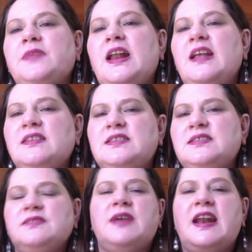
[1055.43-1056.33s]
Uh,
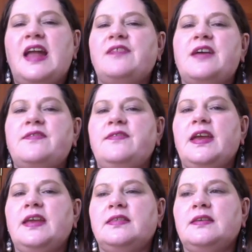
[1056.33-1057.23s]
we got to have that
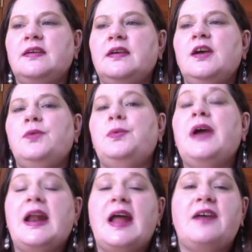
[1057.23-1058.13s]
faith. We
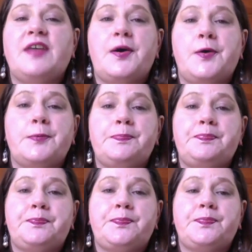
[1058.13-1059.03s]
got to have that hope.
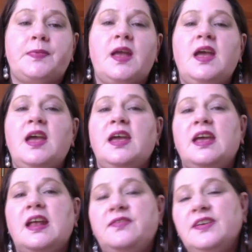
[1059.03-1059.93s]

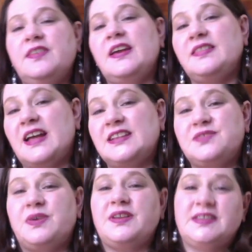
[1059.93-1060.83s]
And I feel like
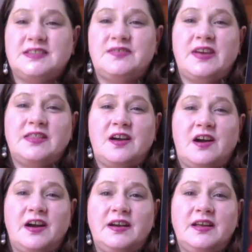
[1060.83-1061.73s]
that's what this faith
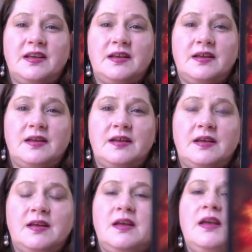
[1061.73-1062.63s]
card
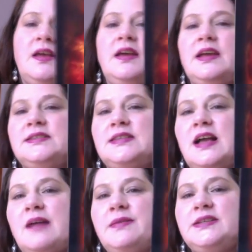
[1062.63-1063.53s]
is the
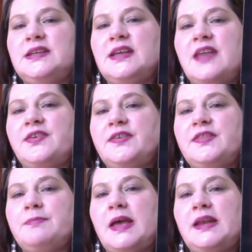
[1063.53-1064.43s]
coming together of
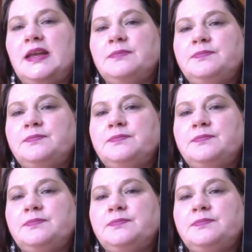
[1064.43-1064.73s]
the many.